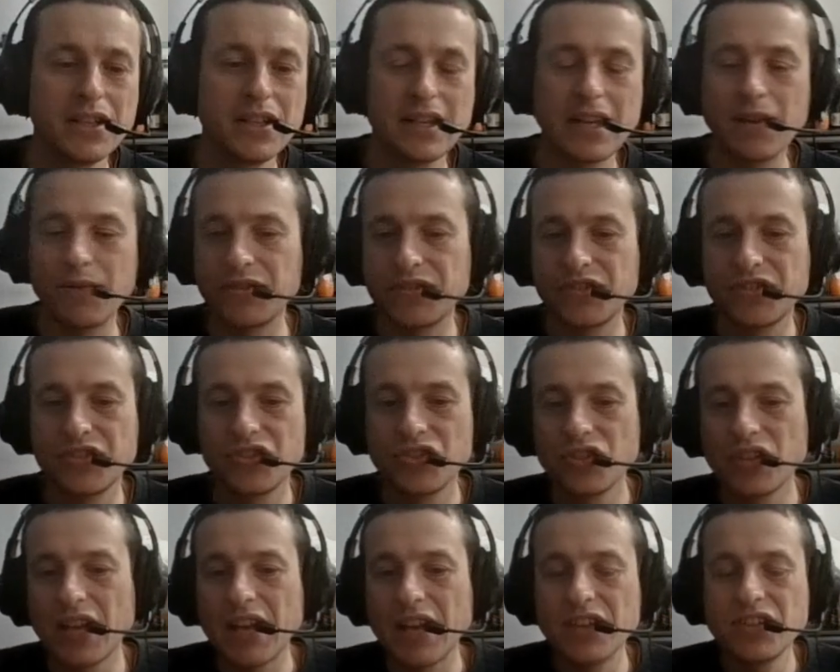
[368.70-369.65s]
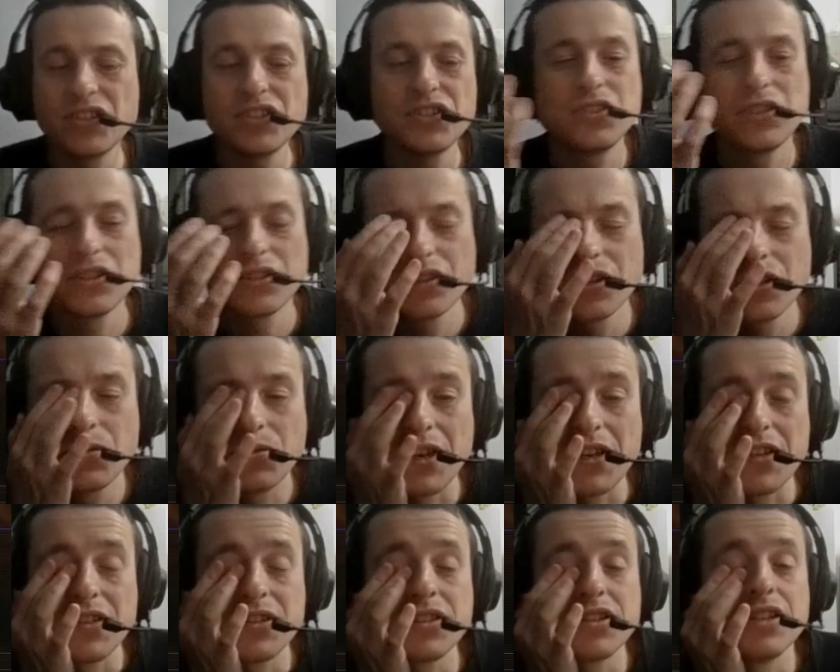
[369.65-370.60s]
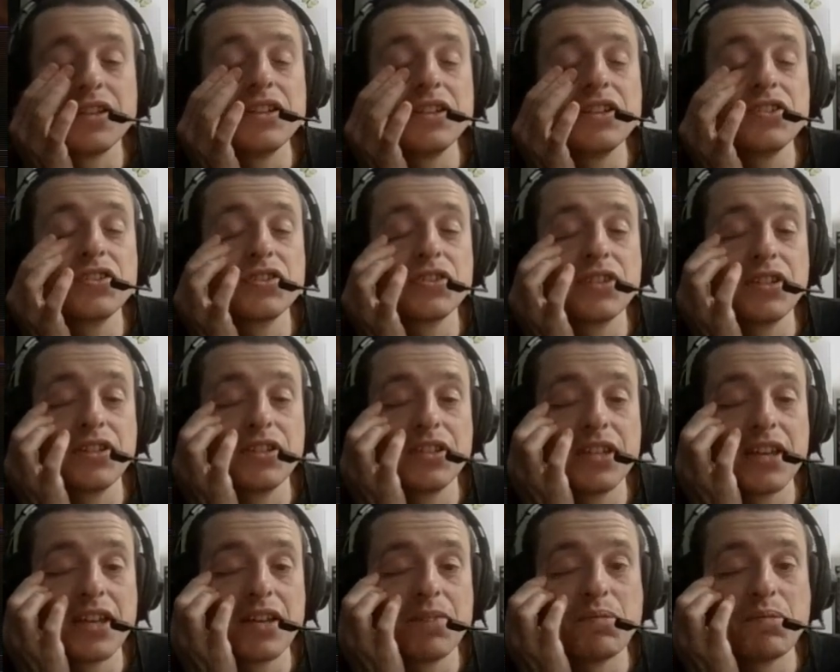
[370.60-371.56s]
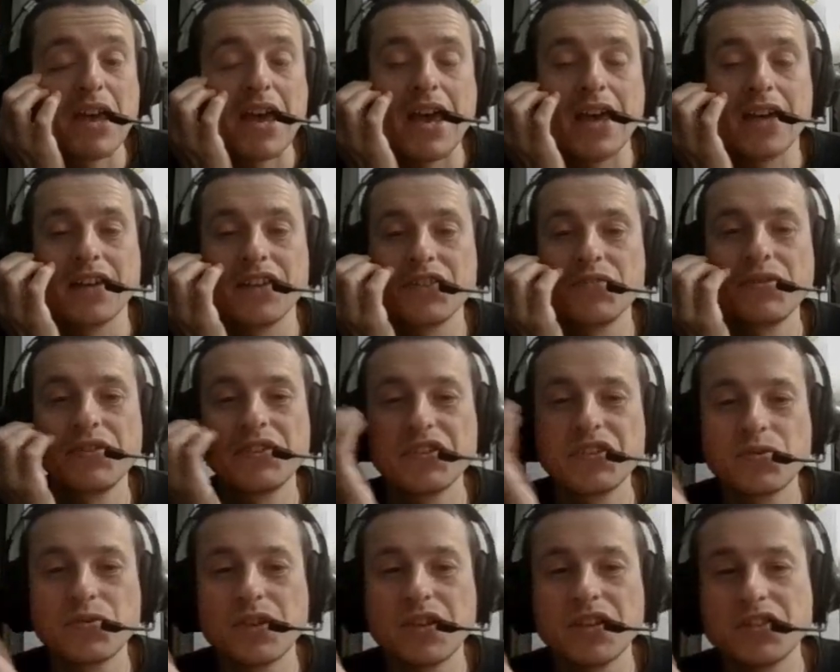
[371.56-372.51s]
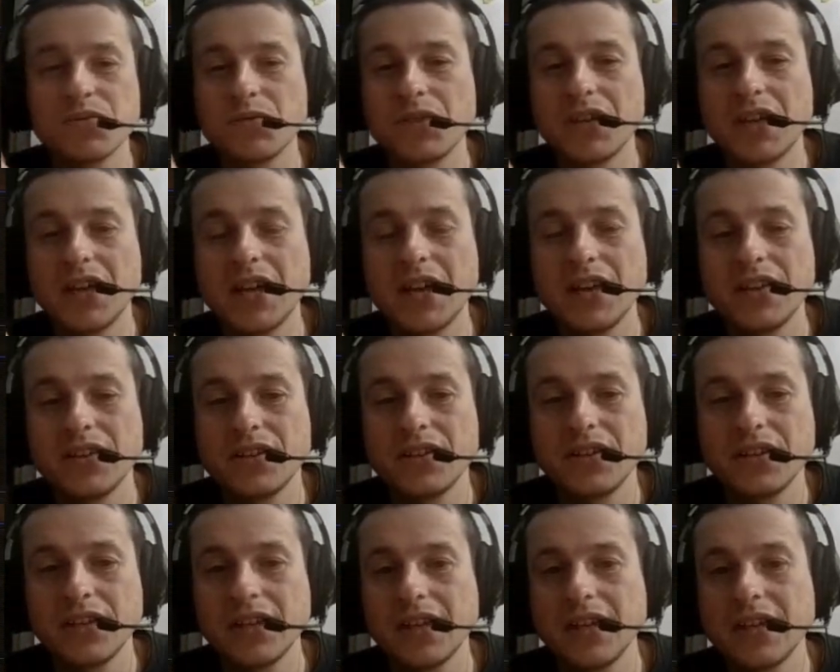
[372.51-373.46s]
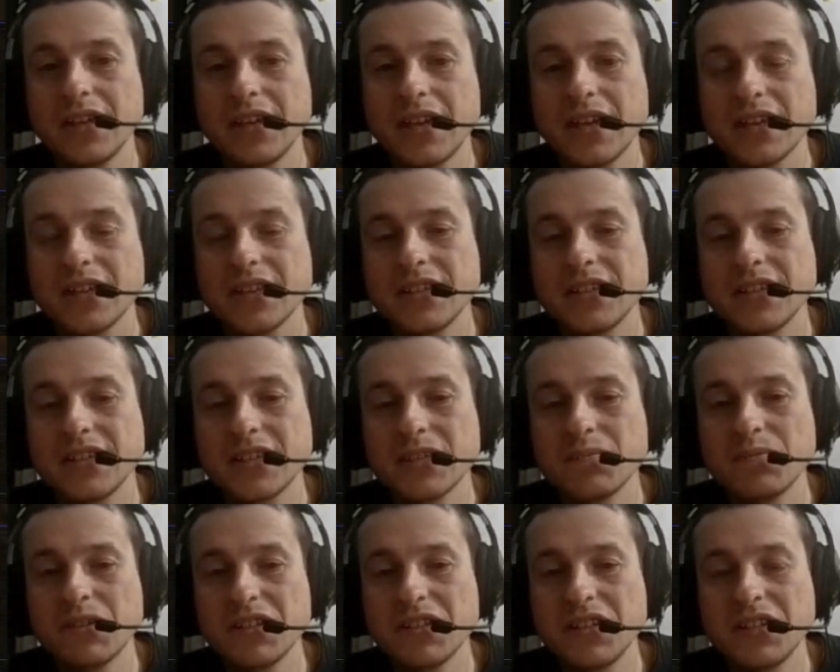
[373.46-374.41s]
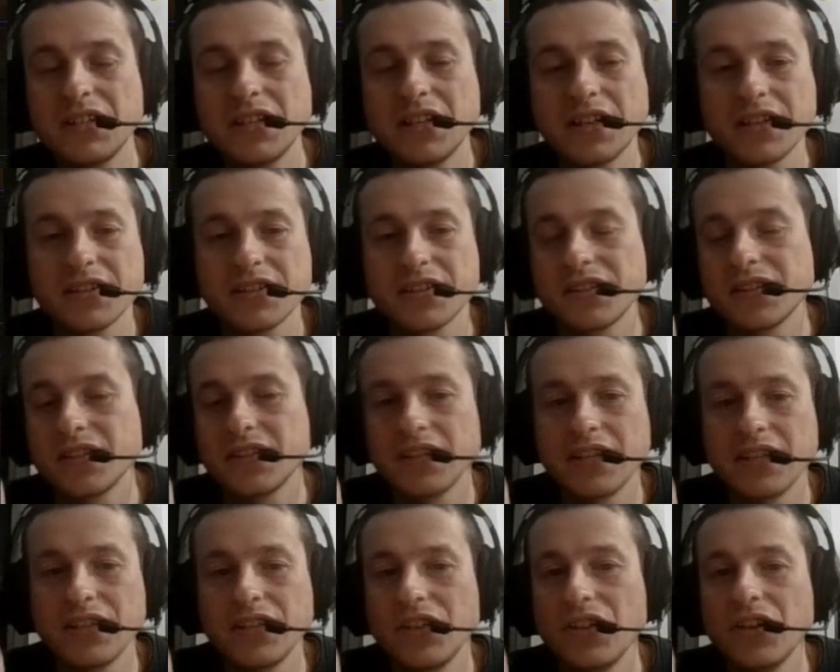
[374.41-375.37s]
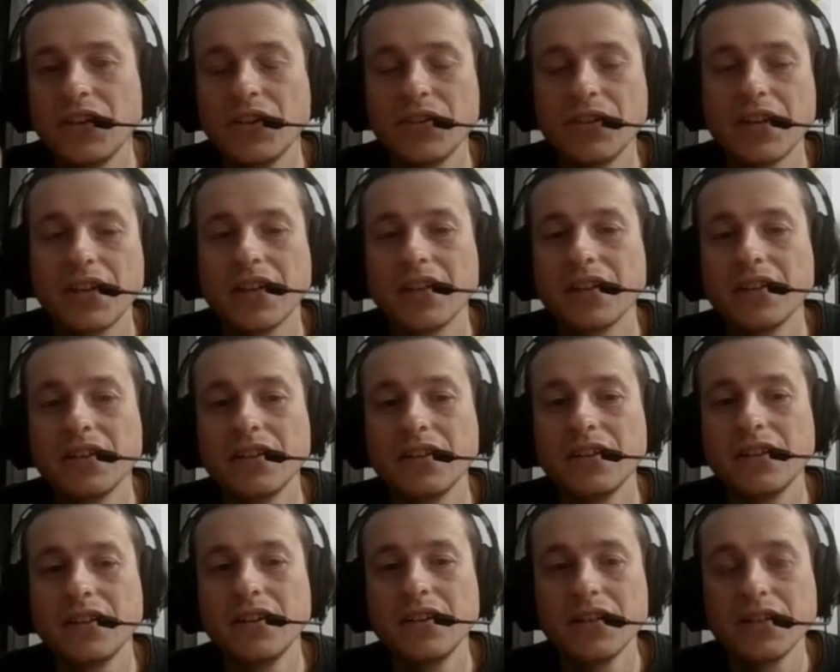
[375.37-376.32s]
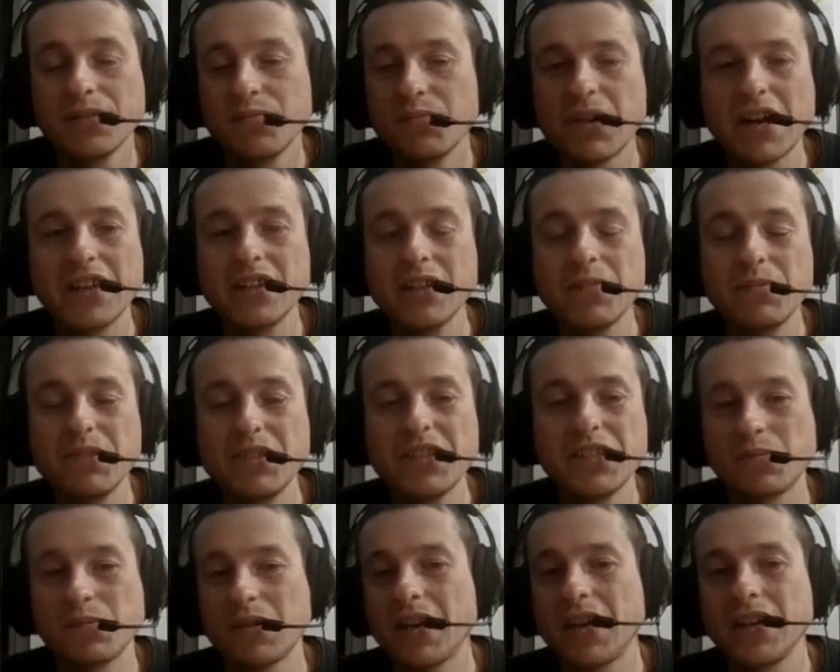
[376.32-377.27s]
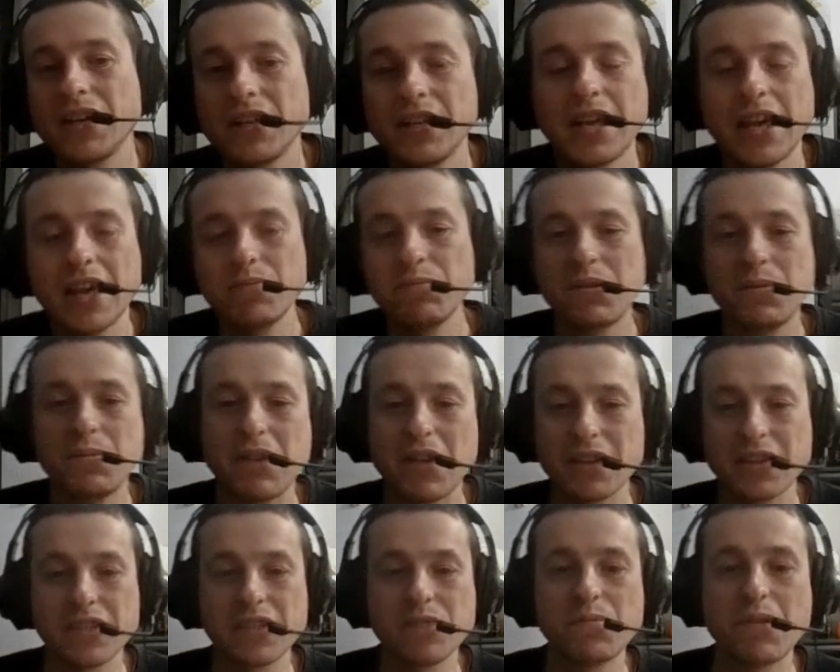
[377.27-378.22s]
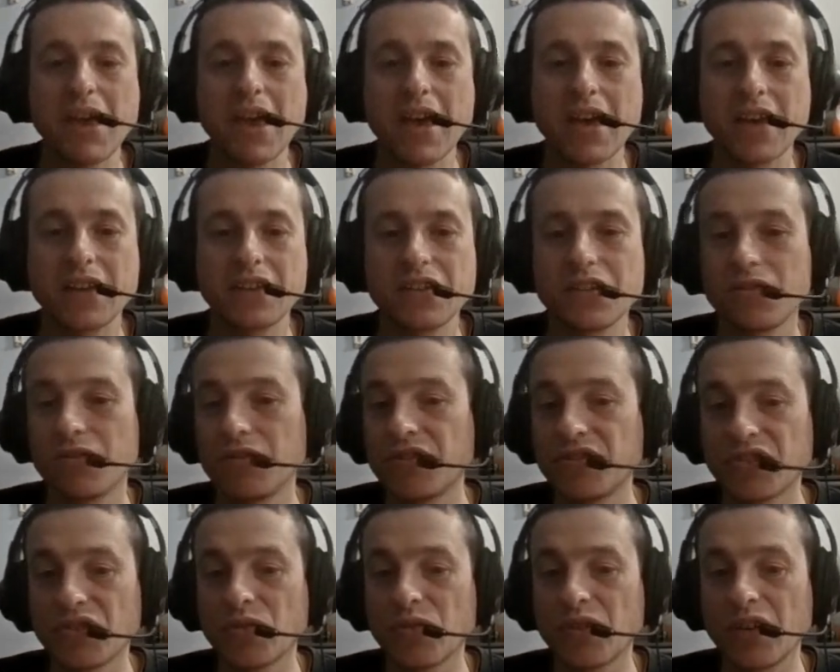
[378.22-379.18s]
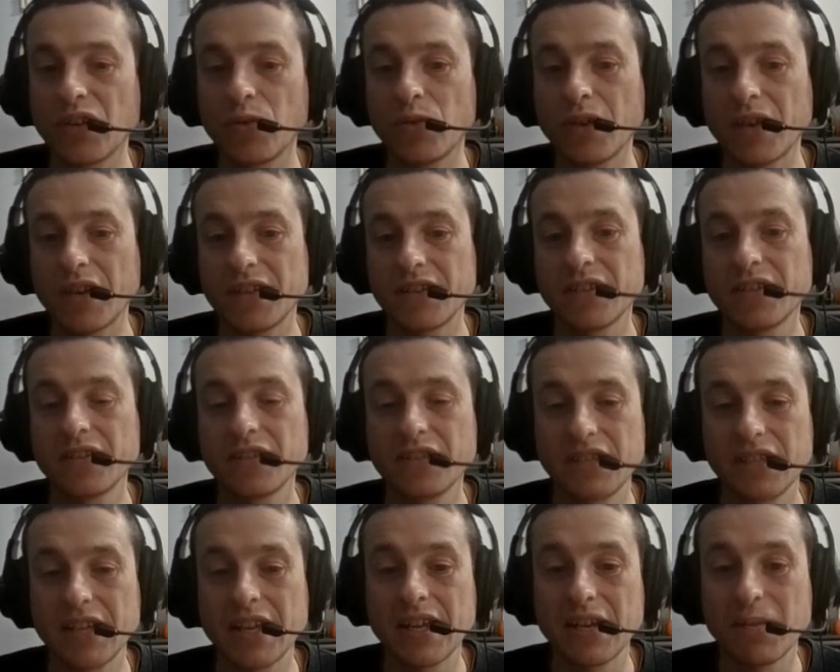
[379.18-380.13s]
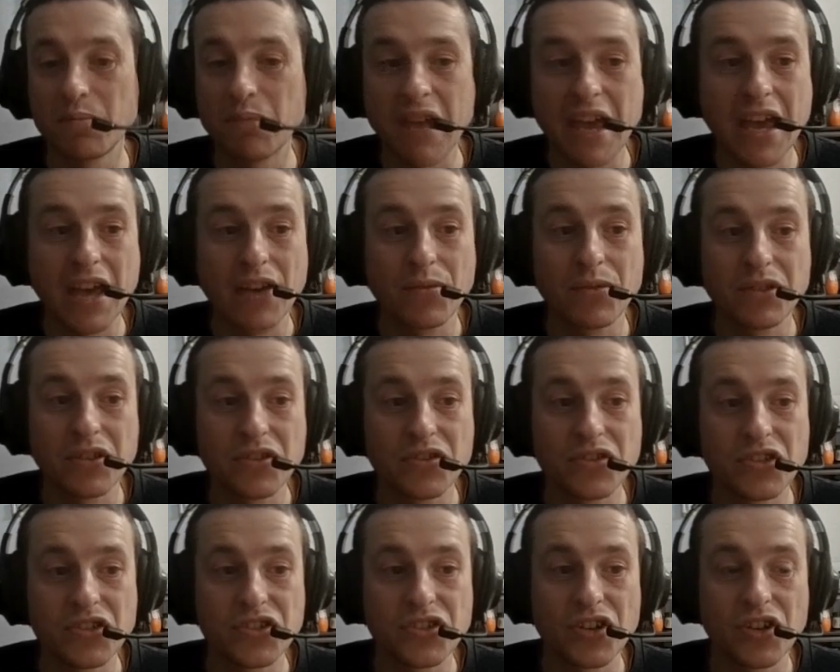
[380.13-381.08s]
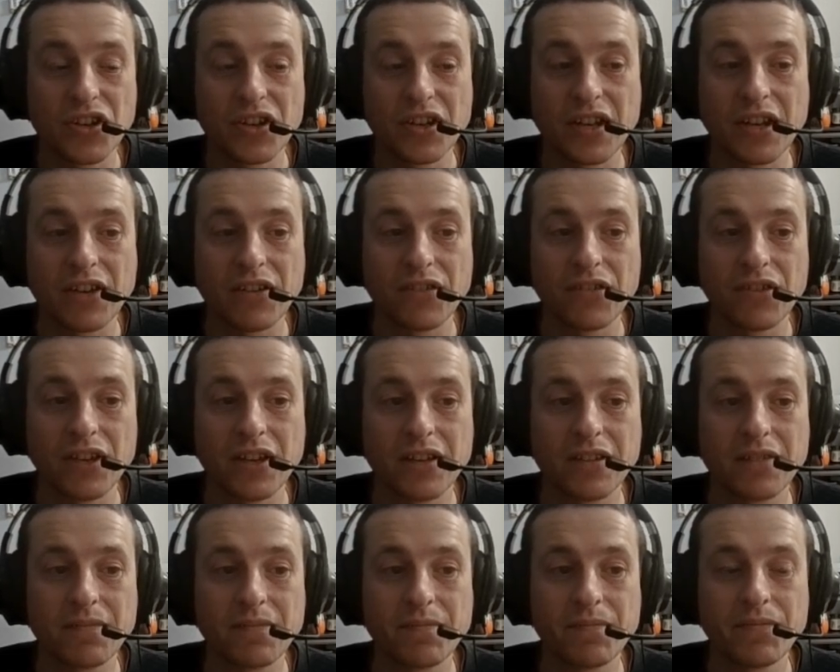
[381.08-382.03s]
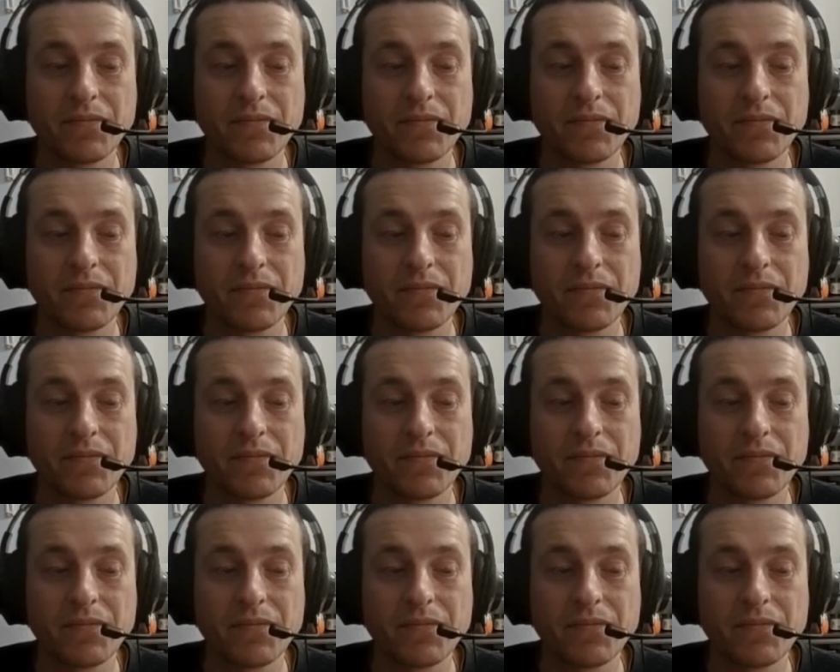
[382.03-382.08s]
And I just took the quest initially to get a bag. It's one of those quests where, hey, get 6 pixie dusts and then, you know, like, combine them in this bag and hand me back this bag. And so those are great quests to get a bag when you're just starting out, right?